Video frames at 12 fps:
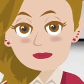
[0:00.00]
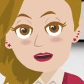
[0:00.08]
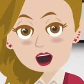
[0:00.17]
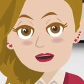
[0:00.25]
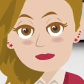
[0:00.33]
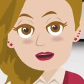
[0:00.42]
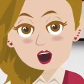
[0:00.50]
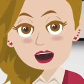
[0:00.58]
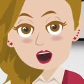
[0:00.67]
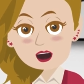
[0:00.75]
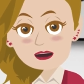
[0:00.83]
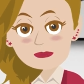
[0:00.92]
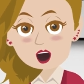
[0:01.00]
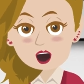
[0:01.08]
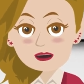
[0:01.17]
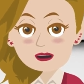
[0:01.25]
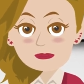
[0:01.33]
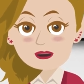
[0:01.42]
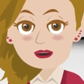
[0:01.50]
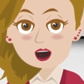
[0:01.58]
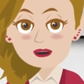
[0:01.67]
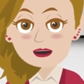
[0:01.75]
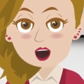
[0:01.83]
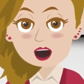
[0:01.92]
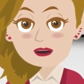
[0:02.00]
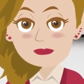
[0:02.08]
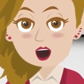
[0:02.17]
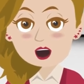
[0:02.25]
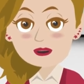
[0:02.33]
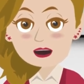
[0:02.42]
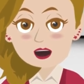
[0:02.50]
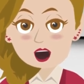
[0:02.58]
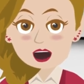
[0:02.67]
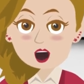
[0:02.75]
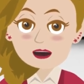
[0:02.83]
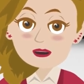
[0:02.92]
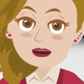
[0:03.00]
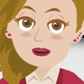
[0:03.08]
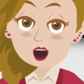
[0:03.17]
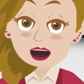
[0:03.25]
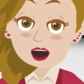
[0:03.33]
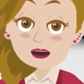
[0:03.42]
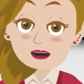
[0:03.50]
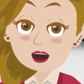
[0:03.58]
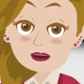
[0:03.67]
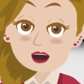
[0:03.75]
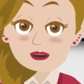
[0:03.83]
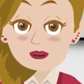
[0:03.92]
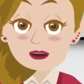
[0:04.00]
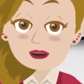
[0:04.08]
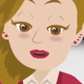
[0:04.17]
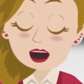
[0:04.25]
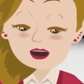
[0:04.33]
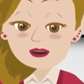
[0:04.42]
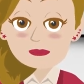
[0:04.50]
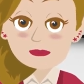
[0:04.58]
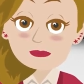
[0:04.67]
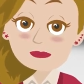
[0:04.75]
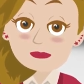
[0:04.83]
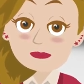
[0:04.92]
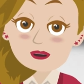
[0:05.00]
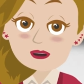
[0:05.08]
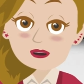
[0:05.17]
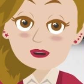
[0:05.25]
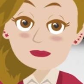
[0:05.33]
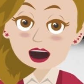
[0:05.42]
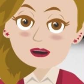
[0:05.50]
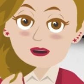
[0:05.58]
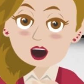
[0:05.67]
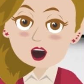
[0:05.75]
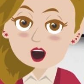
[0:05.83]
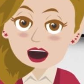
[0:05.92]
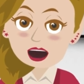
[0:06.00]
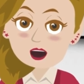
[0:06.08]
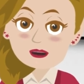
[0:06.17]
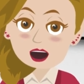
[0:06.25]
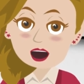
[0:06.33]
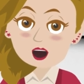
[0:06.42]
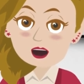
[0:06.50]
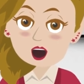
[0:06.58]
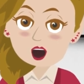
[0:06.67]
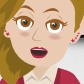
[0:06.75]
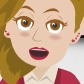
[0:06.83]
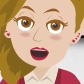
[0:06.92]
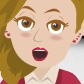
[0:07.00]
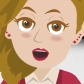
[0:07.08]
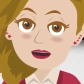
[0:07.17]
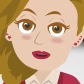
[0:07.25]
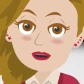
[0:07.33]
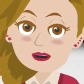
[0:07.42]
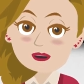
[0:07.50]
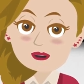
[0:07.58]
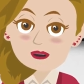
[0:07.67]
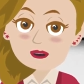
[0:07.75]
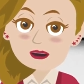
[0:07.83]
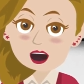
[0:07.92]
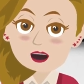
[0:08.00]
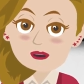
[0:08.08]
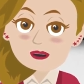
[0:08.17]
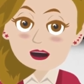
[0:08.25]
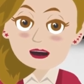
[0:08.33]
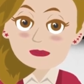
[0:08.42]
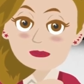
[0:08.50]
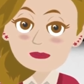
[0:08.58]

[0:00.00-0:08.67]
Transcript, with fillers: experiencing the awesome power of non-resistant thought. Now, if you're a normal human, and you are, mostly,